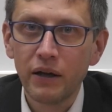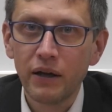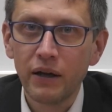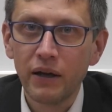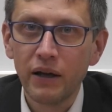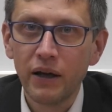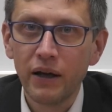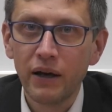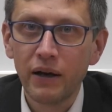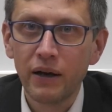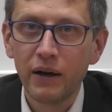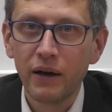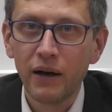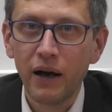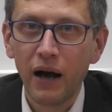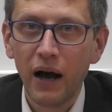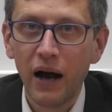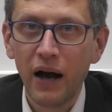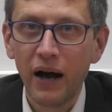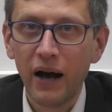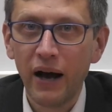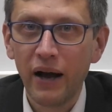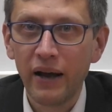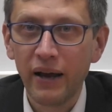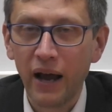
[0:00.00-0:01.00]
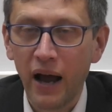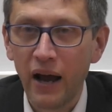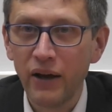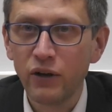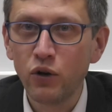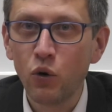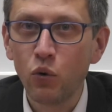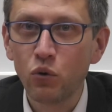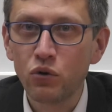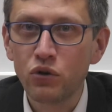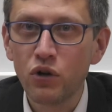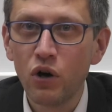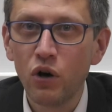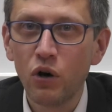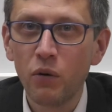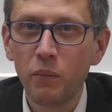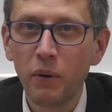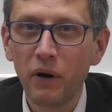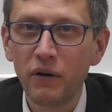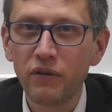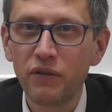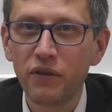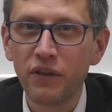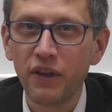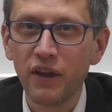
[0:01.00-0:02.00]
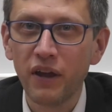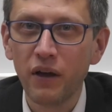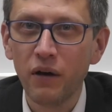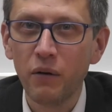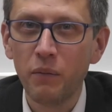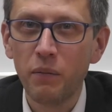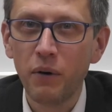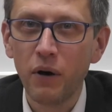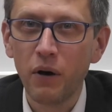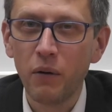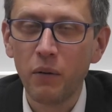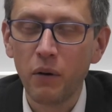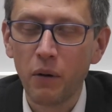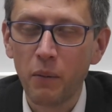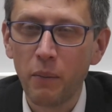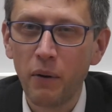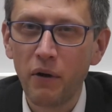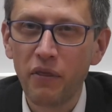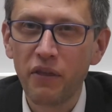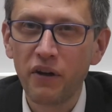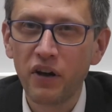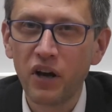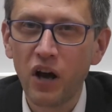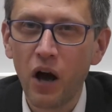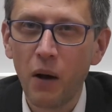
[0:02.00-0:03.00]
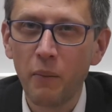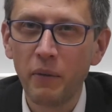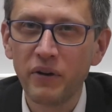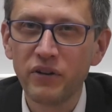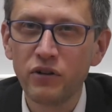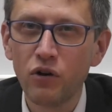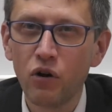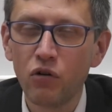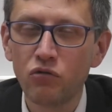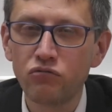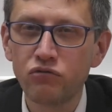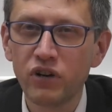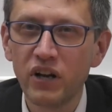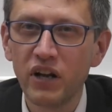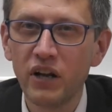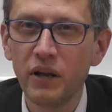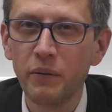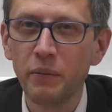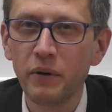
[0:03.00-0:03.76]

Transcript: I don't know about the Carmagnole really,